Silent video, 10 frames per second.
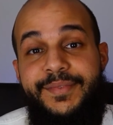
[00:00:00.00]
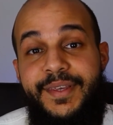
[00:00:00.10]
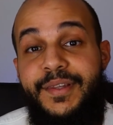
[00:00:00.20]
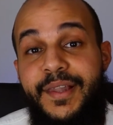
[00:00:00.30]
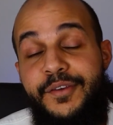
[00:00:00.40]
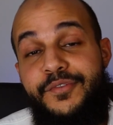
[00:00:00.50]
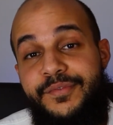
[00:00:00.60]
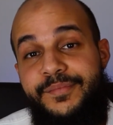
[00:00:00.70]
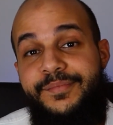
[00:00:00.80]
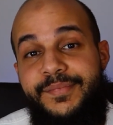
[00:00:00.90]
in
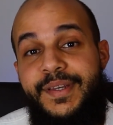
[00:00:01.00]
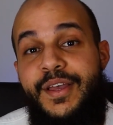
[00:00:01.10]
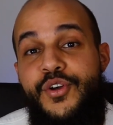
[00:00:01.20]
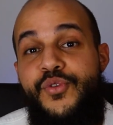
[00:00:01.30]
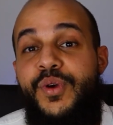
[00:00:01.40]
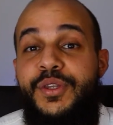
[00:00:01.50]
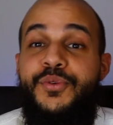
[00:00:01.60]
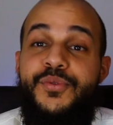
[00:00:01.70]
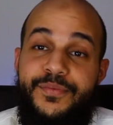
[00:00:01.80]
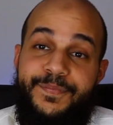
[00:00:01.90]
life? When
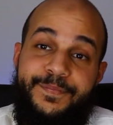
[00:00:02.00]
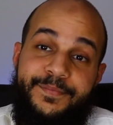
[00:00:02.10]
you